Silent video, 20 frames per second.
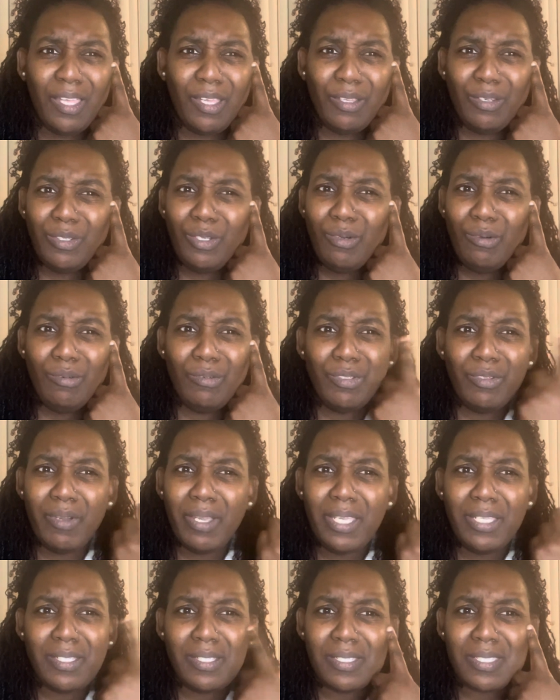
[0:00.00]
dude, you
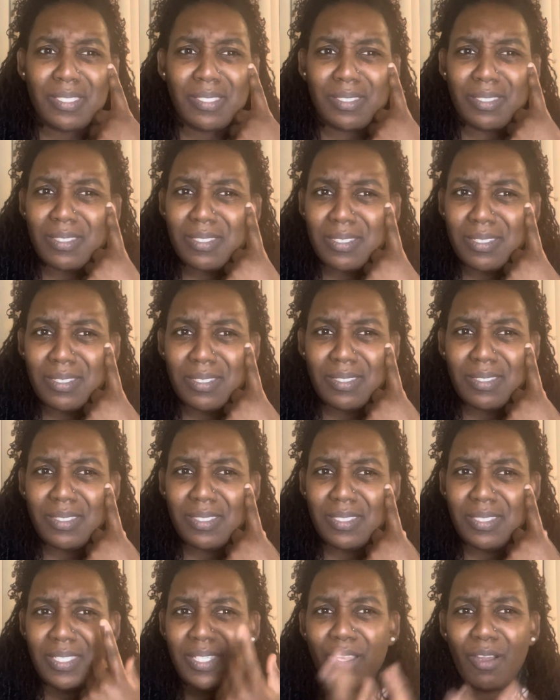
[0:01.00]
ain't just
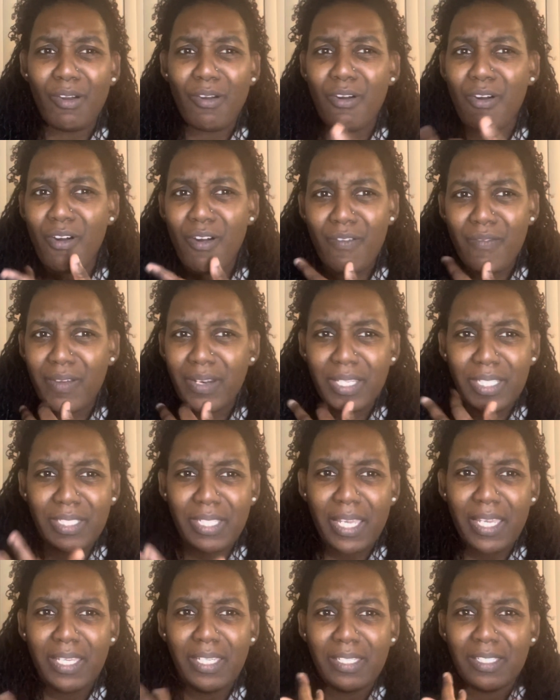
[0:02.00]
see her already
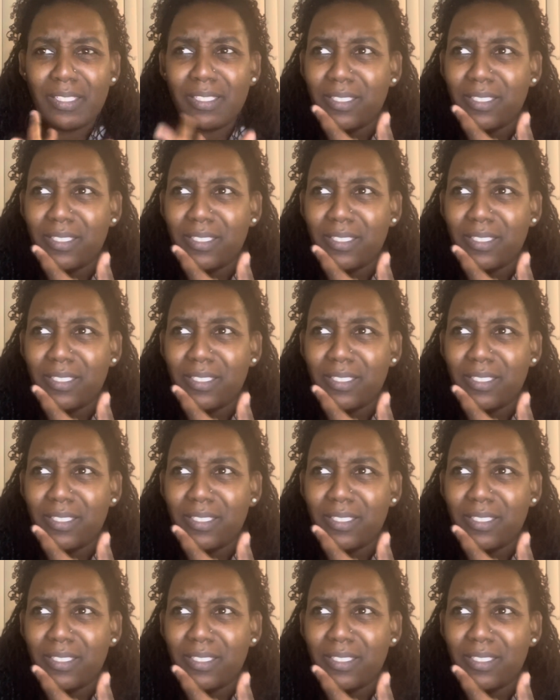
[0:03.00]
like,